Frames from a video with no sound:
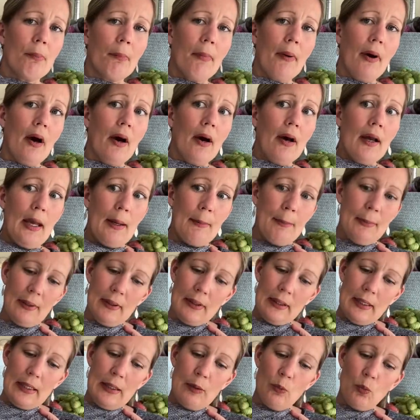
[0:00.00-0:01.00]
by
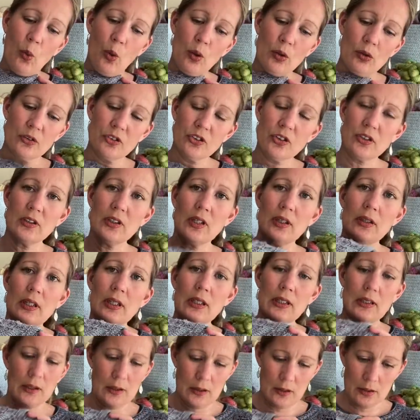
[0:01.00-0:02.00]
Emily Walton, I
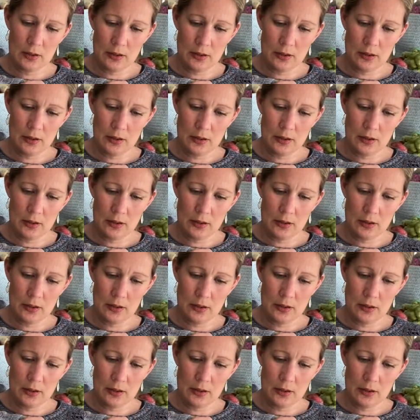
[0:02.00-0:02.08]
think.